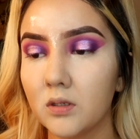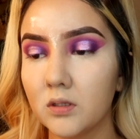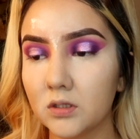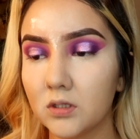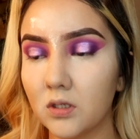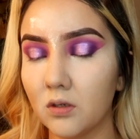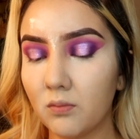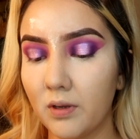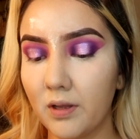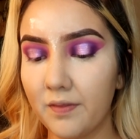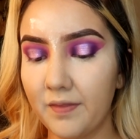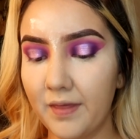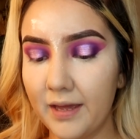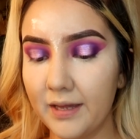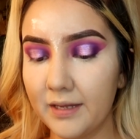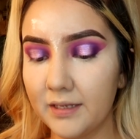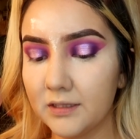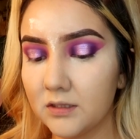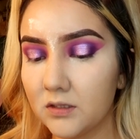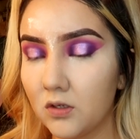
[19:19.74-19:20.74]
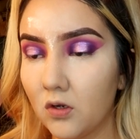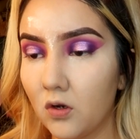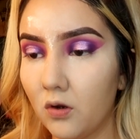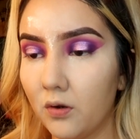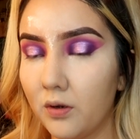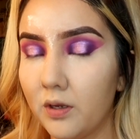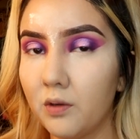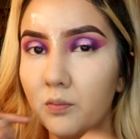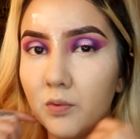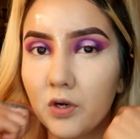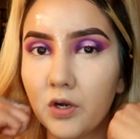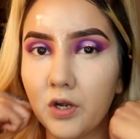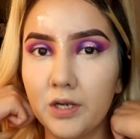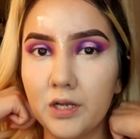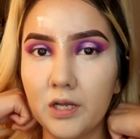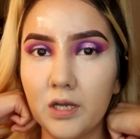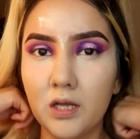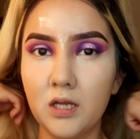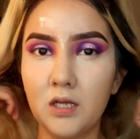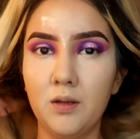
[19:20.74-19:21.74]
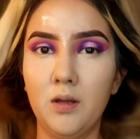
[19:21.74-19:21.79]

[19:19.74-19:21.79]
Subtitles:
So while that is going, we're gonna